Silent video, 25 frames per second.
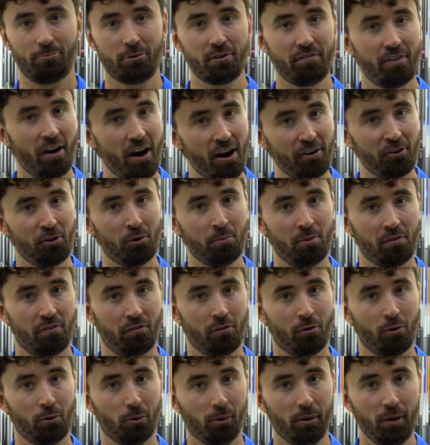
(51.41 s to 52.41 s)
We've heard it all
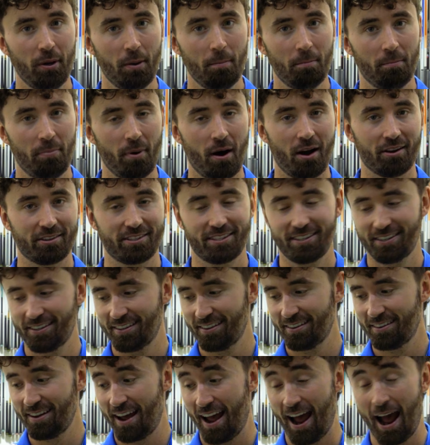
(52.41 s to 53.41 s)
before, but
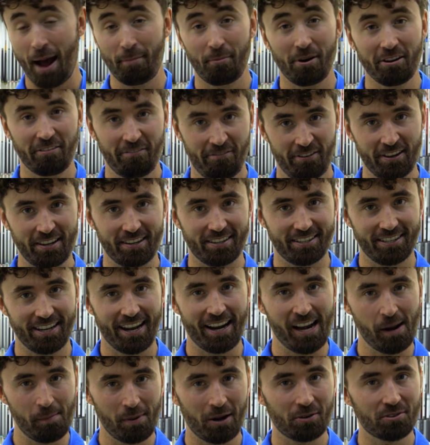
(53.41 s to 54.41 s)
at my feet,
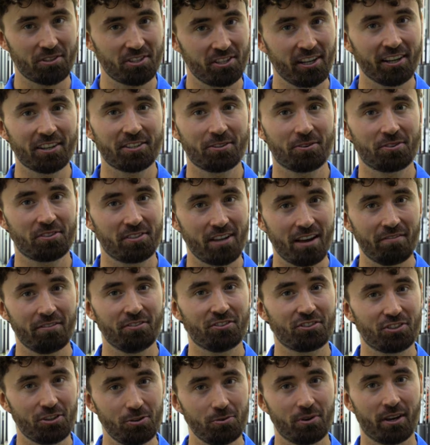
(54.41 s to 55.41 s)
in about six or
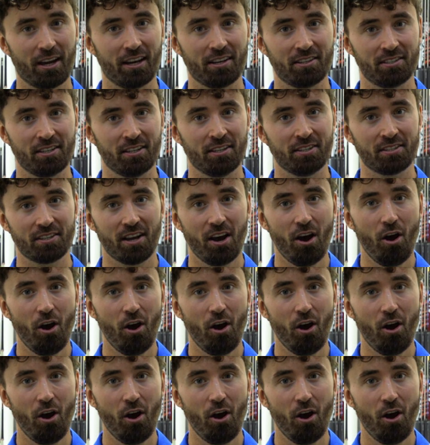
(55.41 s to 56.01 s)
seven suitcases,